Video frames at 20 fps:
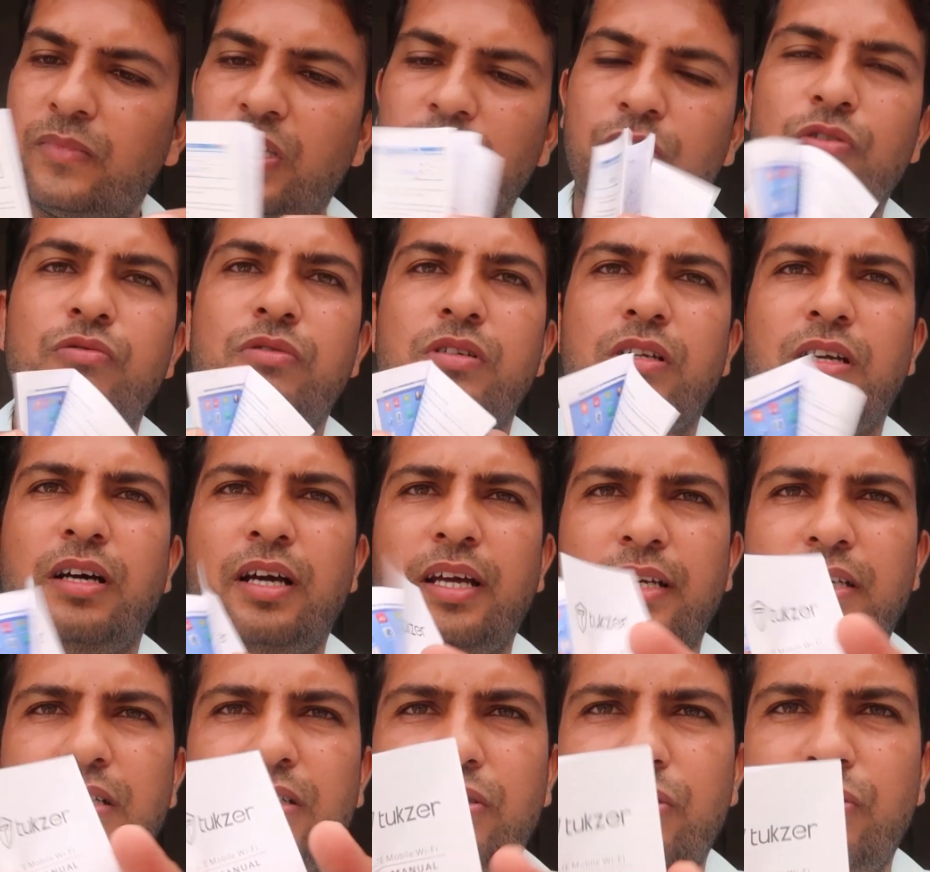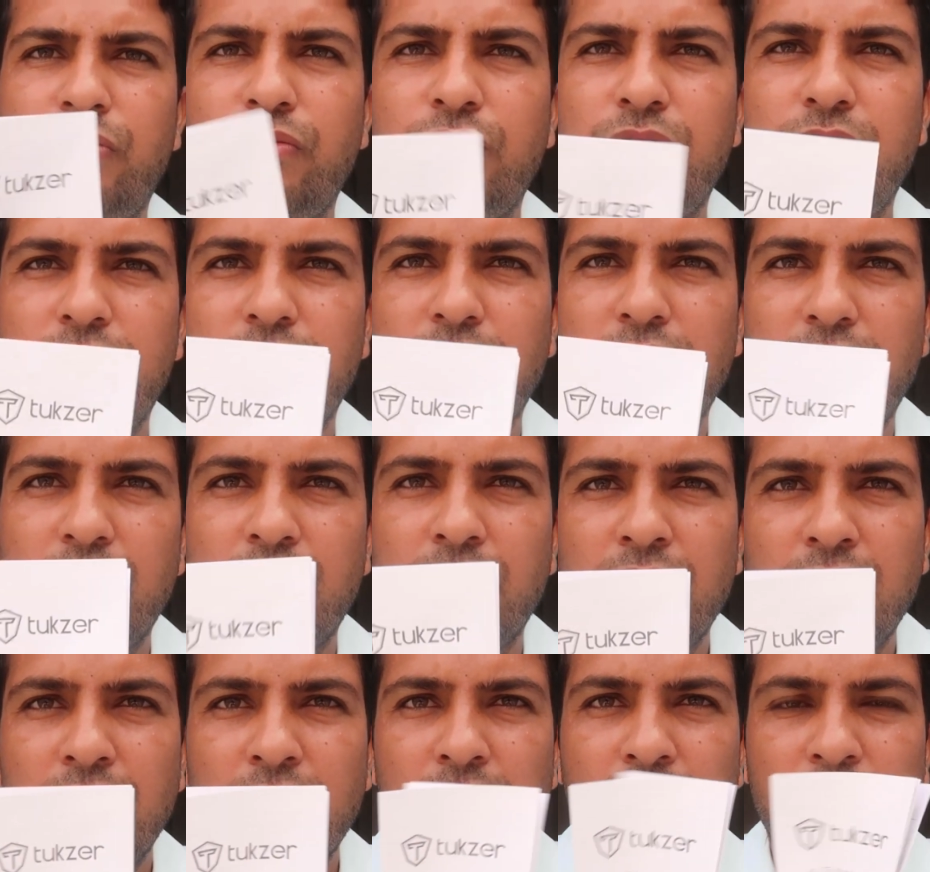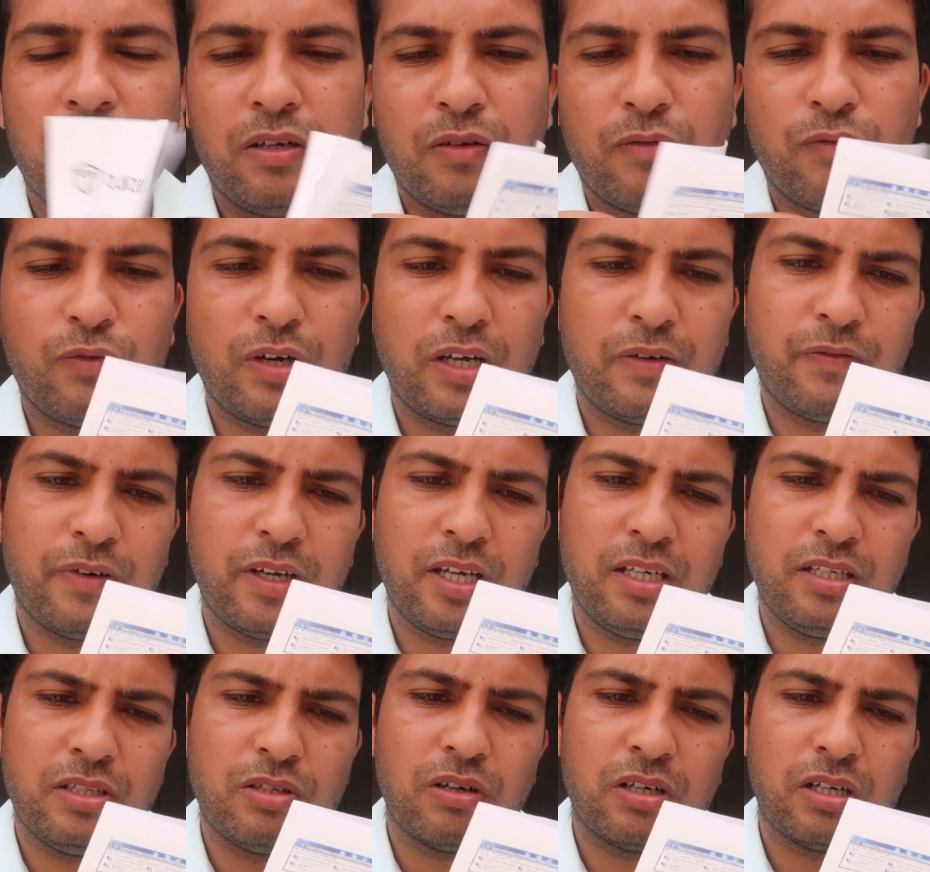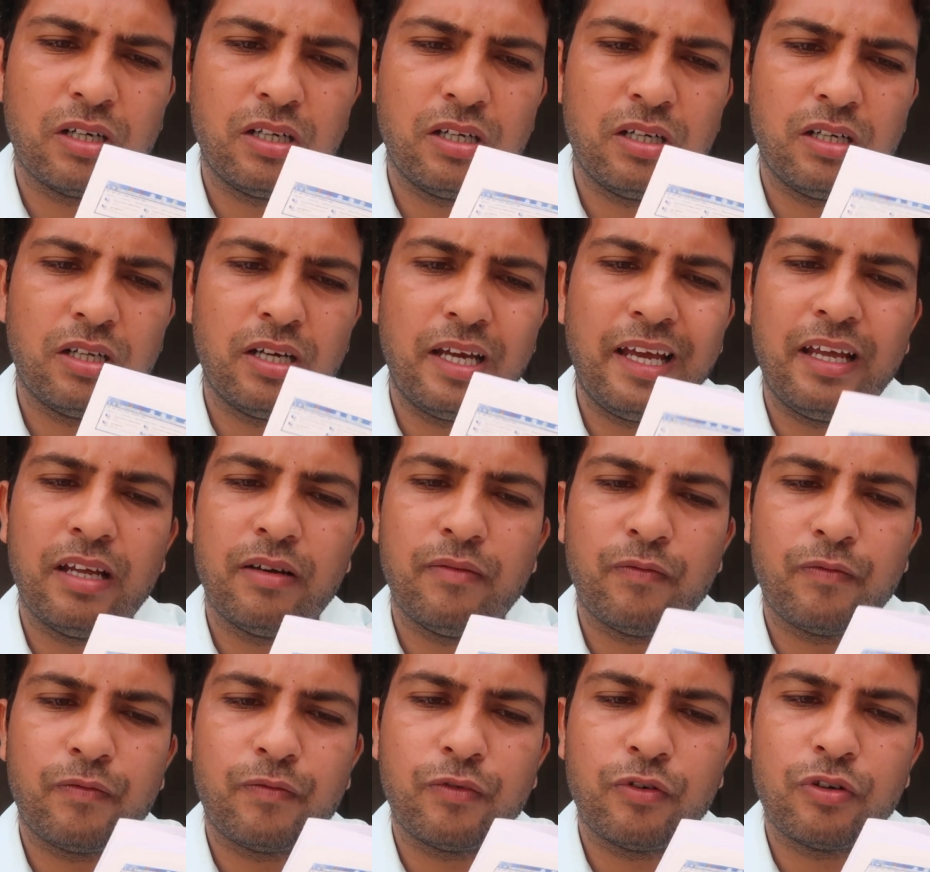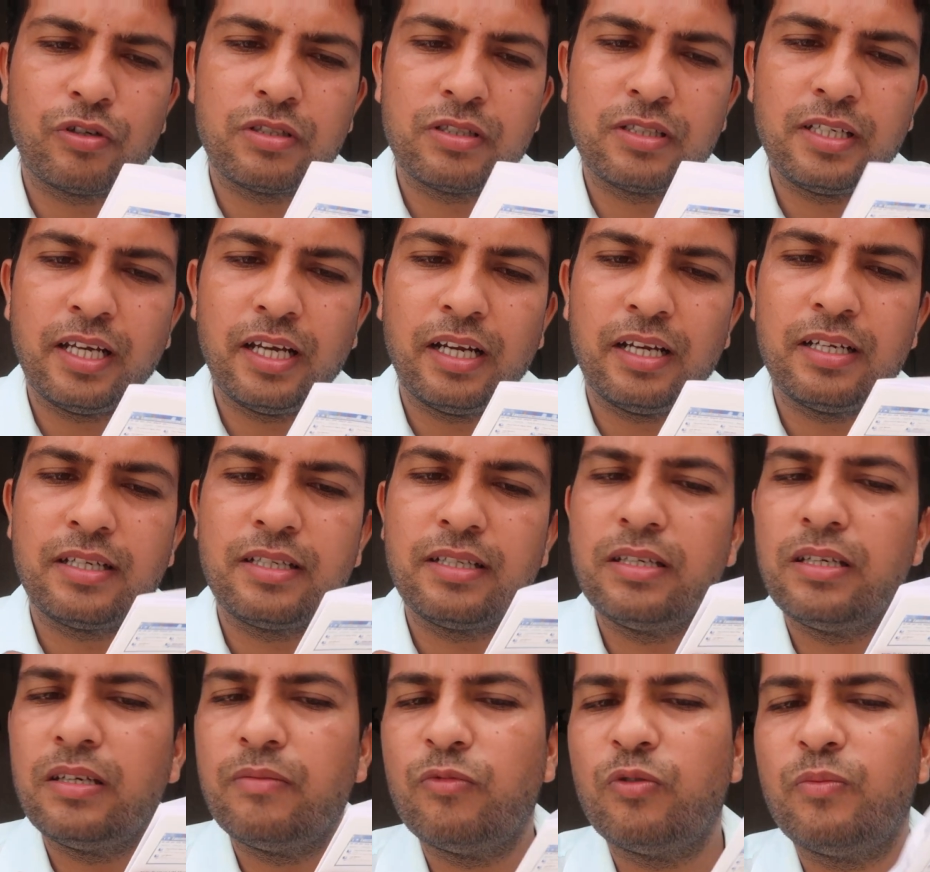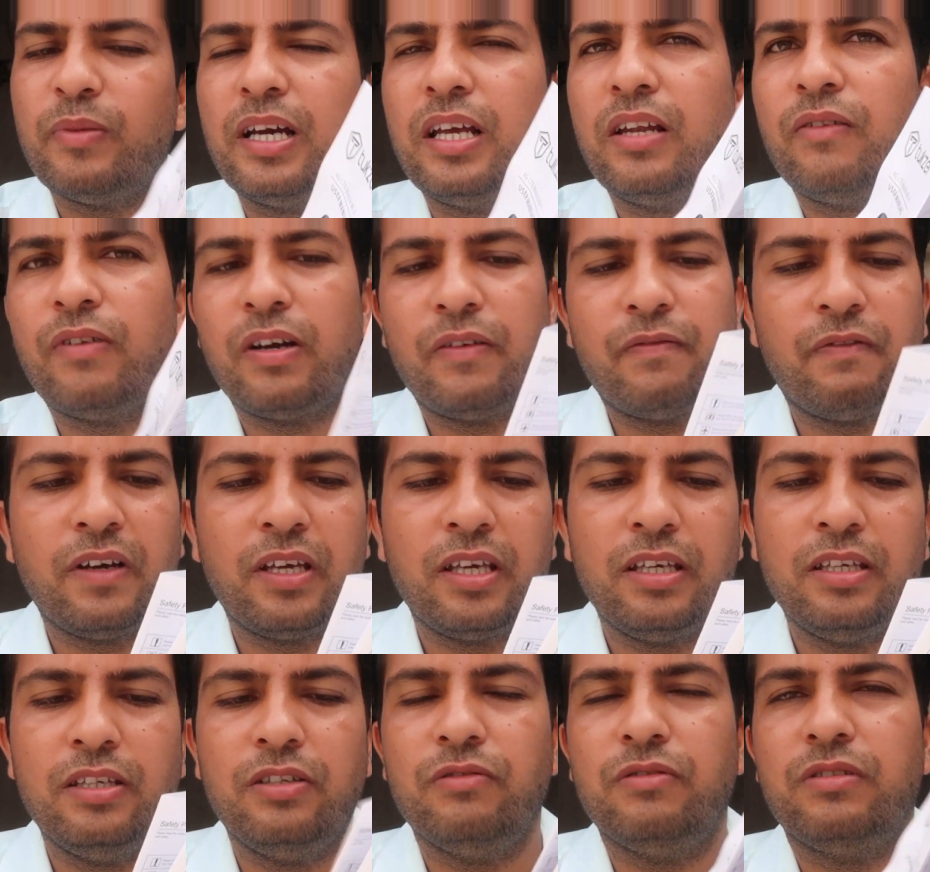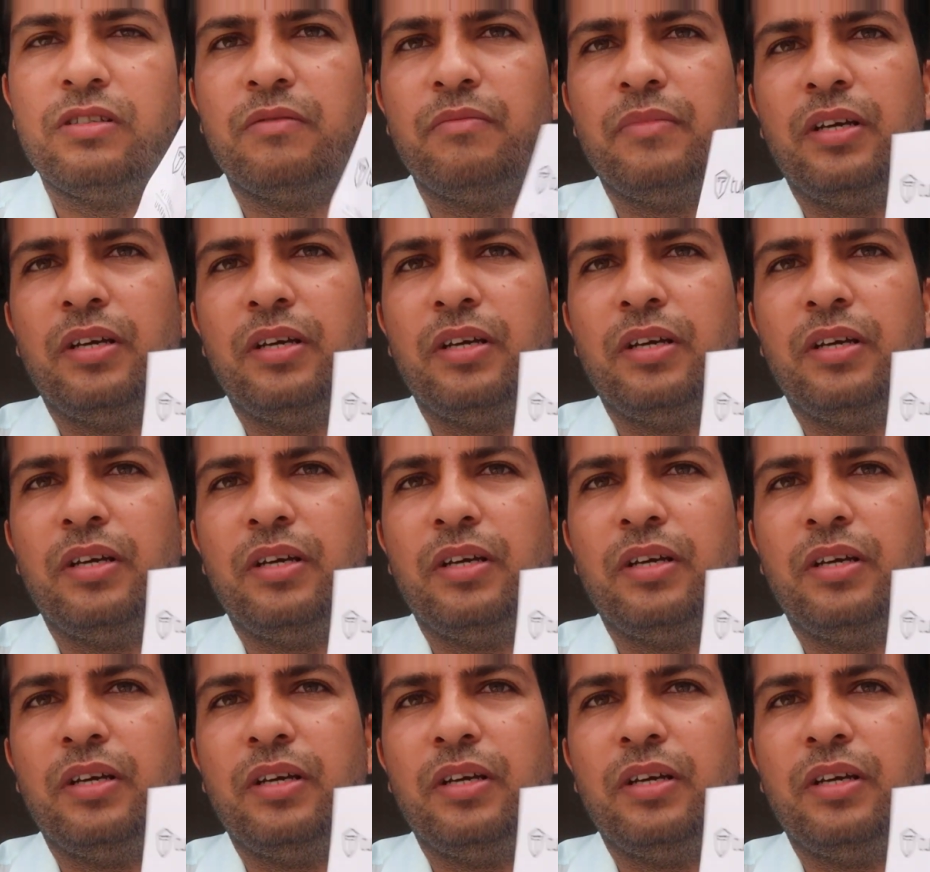User guide. Tukzer Wi-Fi dongle 4G LTE mobile Wi-Fi user